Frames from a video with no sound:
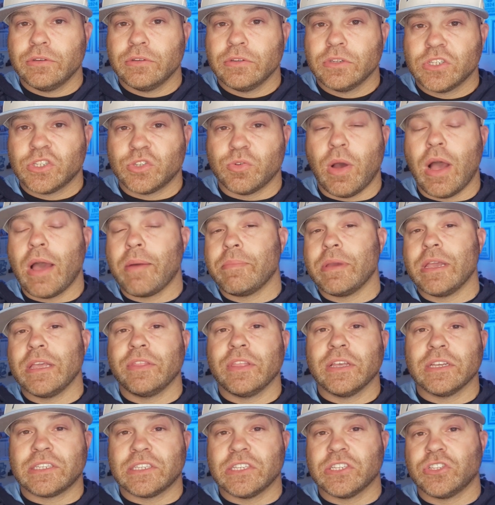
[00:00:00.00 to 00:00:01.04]
So I mean
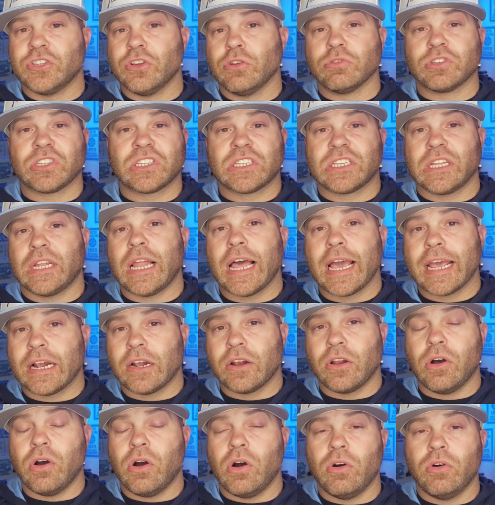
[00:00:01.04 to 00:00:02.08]
this as no slight
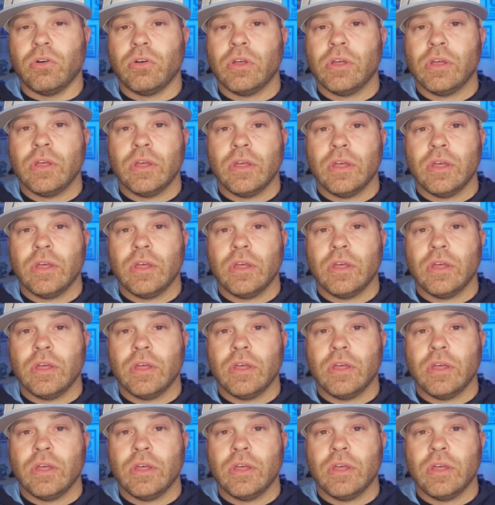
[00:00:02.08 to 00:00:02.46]
at all.